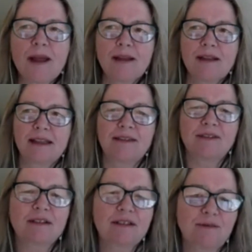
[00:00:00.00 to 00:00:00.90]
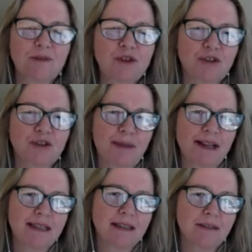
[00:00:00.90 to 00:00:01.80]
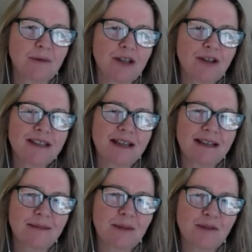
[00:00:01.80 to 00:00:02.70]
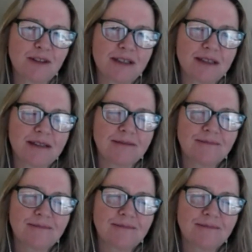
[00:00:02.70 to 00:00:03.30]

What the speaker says: Kevin, the future of Mannatech, what are you excited about for us?